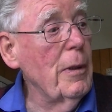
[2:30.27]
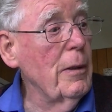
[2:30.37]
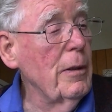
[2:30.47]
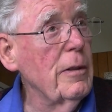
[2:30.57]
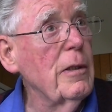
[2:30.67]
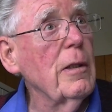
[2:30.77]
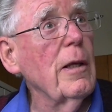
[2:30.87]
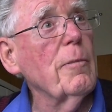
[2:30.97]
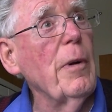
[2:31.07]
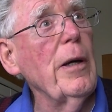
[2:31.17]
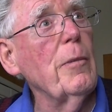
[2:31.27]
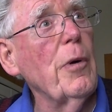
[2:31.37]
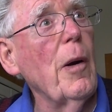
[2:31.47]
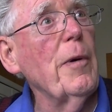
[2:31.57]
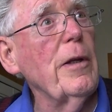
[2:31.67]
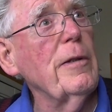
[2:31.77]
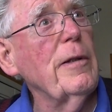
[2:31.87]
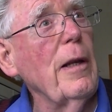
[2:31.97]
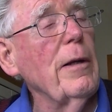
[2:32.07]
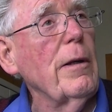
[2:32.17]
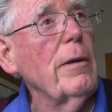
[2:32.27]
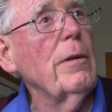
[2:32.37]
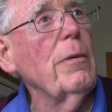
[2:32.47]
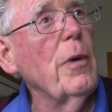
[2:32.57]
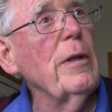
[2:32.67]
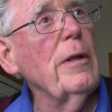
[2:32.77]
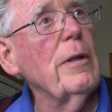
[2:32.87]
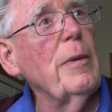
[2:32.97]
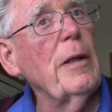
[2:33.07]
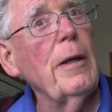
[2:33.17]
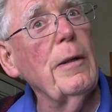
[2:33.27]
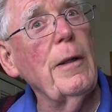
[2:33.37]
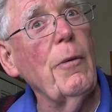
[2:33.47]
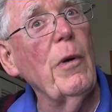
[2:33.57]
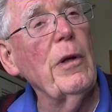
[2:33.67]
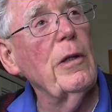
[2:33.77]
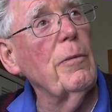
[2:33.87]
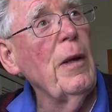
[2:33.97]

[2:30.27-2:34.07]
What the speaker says: and it's just like buying property and selling it. It wasn't because they wanted